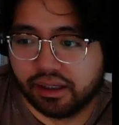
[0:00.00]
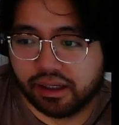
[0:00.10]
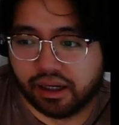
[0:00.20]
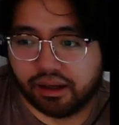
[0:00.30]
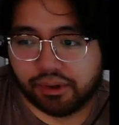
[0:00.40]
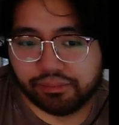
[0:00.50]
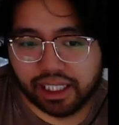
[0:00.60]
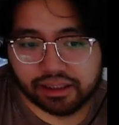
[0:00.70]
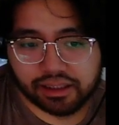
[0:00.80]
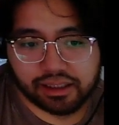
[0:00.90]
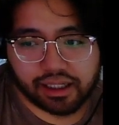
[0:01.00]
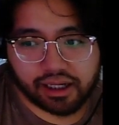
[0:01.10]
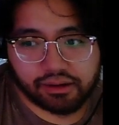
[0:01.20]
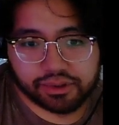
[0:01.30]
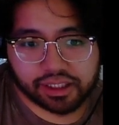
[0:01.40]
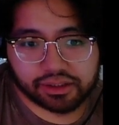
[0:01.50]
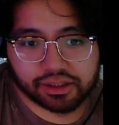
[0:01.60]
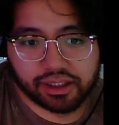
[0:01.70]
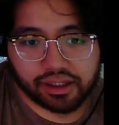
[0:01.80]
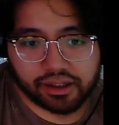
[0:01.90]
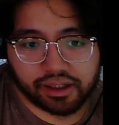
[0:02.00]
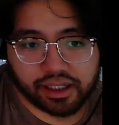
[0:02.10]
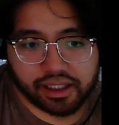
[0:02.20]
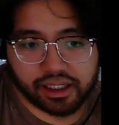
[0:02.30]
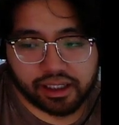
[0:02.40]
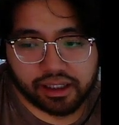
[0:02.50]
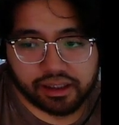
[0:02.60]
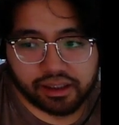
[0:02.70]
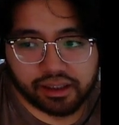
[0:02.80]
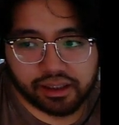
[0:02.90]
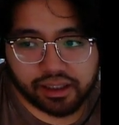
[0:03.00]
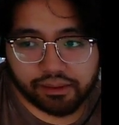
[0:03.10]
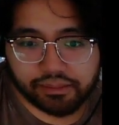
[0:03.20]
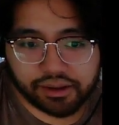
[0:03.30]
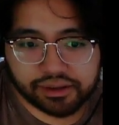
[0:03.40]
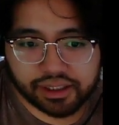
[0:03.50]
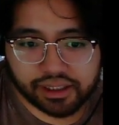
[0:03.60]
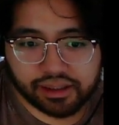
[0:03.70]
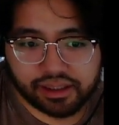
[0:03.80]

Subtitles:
My Magna did not have protection there, and then yep, that was it.